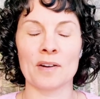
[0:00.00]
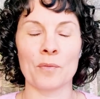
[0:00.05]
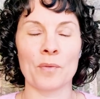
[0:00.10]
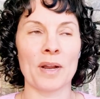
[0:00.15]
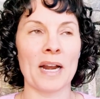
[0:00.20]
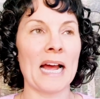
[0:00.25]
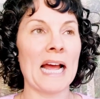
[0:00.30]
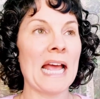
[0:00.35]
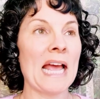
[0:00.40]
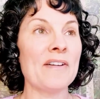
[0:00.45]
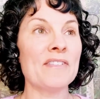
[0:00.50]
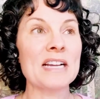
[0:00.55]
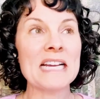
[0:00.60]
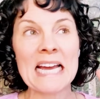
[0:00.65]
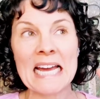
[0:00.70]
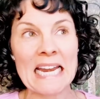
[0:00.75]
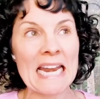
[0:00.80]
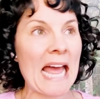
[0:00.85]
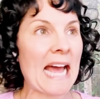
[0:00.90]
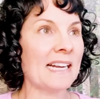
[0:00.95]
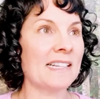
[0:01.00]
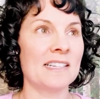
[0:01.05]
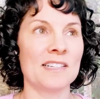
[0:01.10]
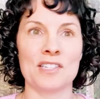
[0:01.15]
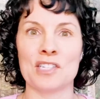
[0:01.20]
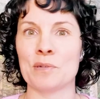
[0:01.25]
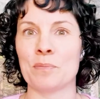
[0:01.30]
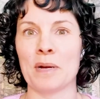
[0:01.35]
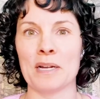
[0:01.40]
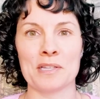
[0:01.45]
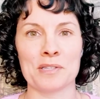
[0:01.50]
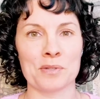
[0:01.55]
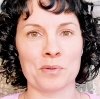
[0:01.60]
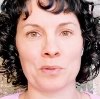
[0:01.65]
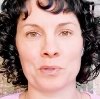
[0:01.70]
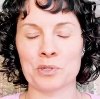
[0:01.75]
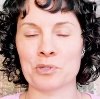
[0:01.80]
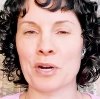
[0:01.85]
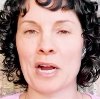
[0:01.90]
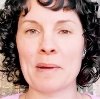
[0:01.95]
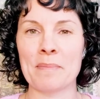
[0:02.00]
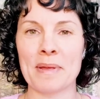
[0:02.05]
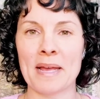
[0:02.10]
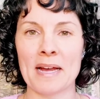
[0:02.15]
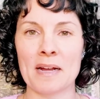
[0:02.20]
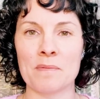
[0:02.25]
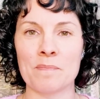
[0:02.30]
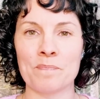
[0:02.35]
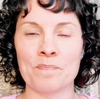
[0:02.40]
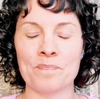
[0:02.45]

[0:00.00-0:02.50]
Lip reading: when I haven't connected to my soul tribe yet?